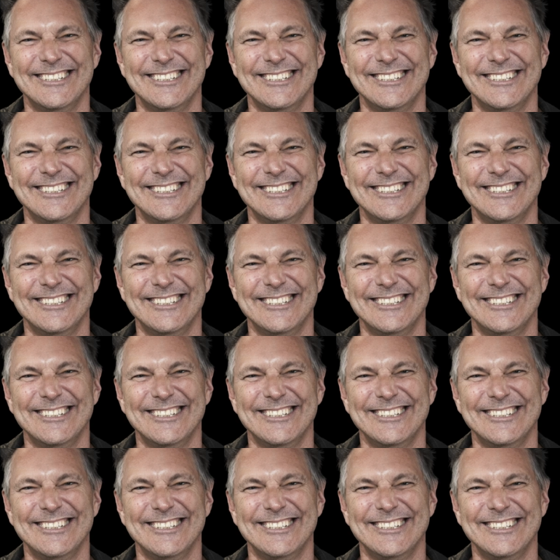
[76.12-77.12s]

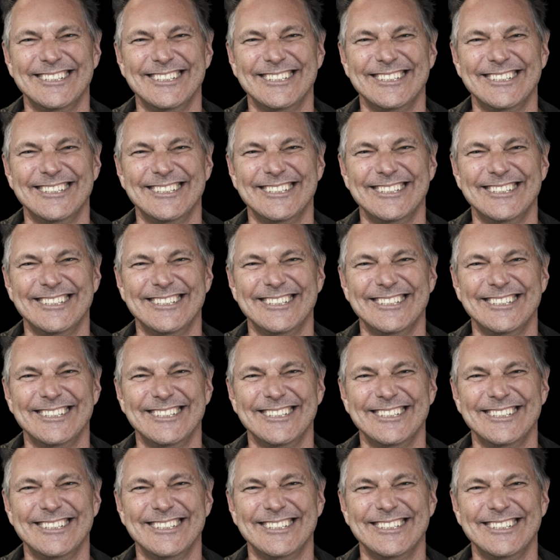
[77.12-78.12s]

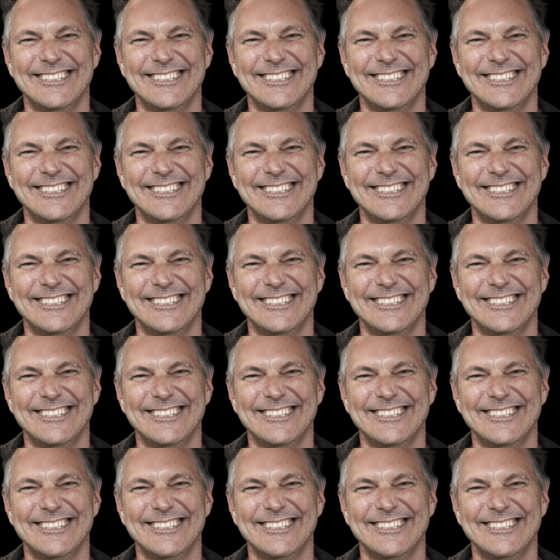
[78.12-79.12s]

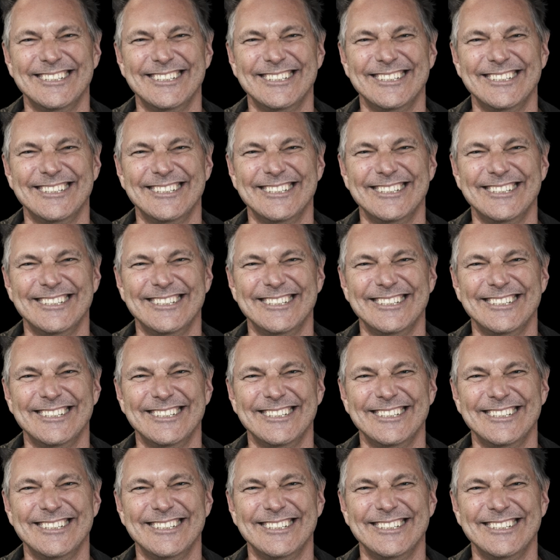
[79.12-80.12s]

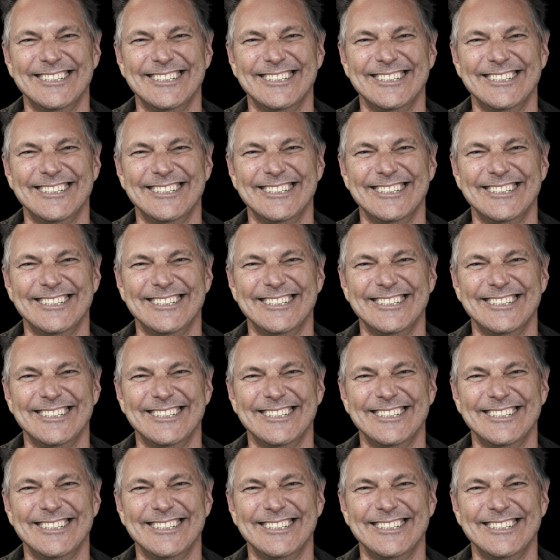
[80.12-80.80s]
(no lip movement)